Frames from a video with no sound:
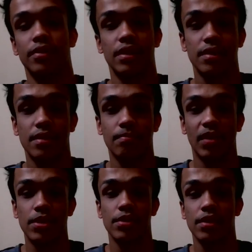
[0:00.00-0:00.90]
it
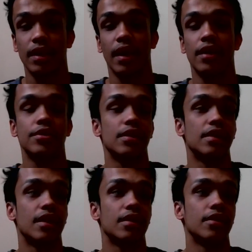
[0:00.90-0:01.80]
makes you think actually
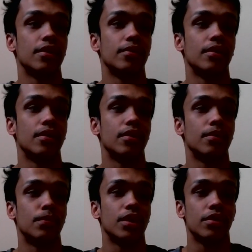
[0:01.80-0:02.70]
that,
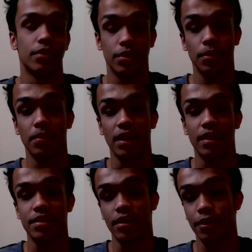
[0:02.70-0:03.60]
what you're doing
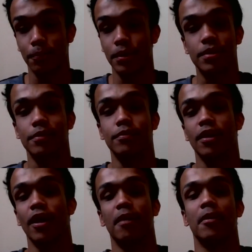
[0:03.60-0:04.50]
isn't a waste of
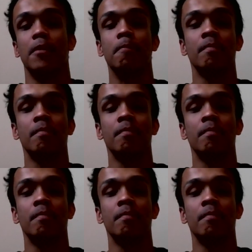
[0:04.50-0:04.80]
time, and